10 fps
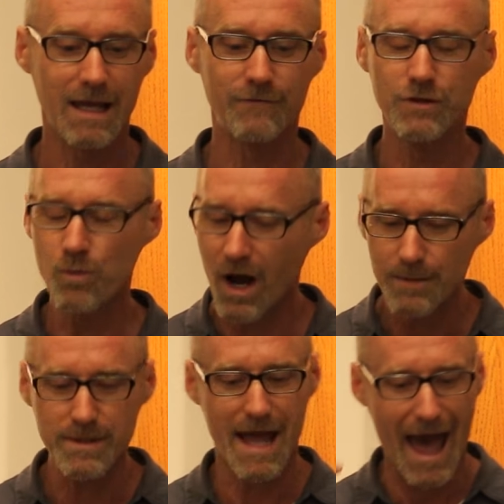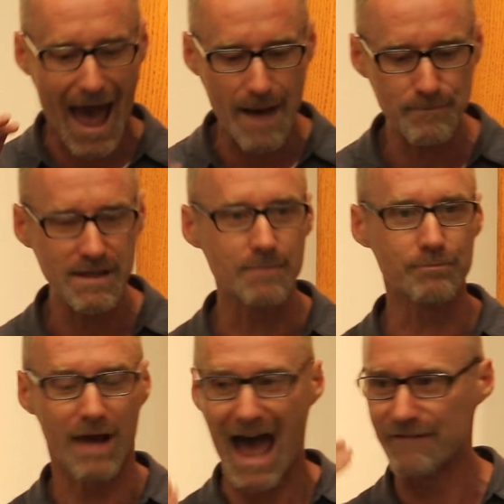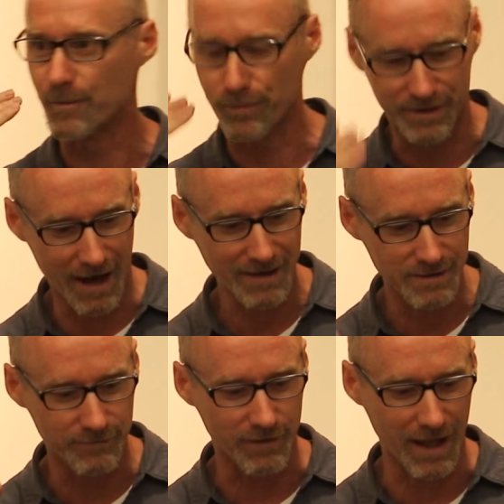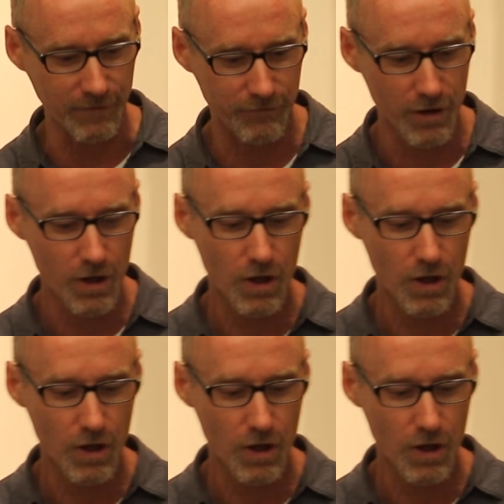If you want to be happy and have a productive life,